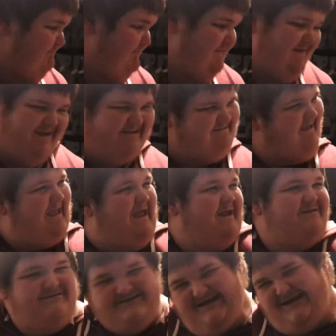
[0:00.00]
please.
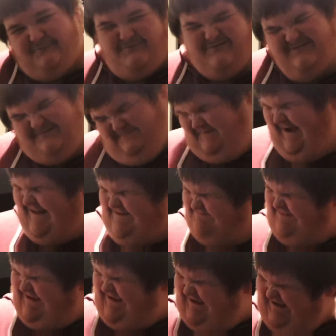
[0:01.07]
Today, won't you follow
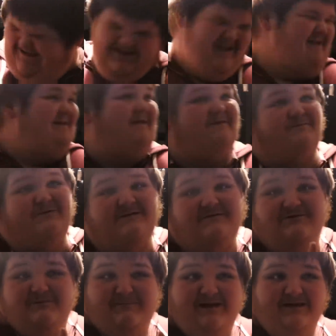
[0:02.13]
me? As we're
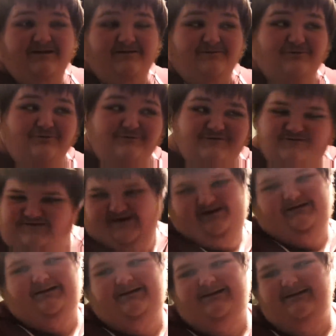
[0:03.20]
gonna make a good old steak.